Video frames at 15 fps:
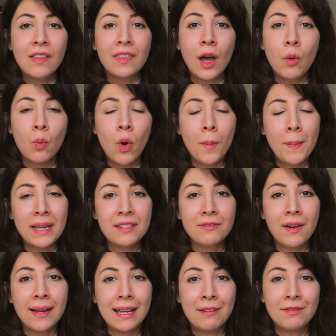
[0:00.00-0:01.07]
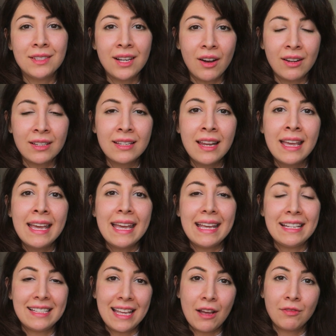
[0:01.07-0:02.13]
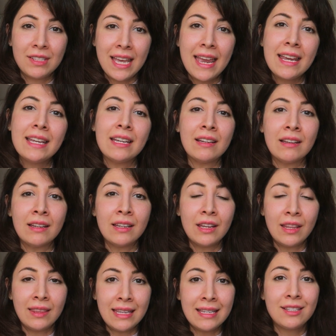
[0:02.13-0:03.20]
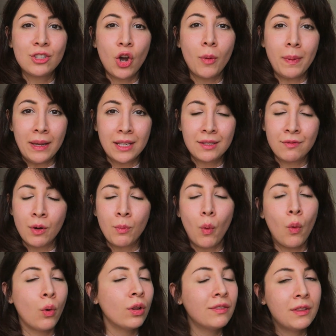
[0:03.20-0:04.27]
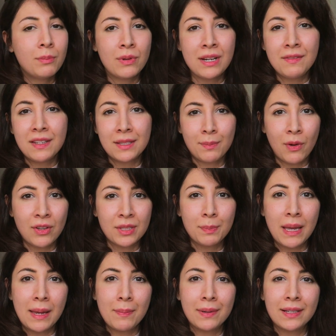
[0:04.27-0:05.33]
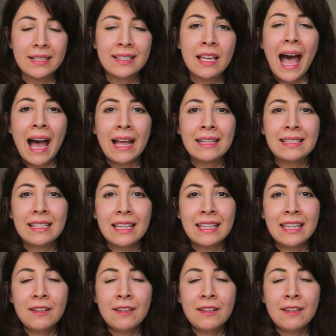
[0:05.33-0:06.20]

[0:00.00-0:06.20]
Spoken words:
Now, what Medify have done is they have taken these topics from all of the previous past papers and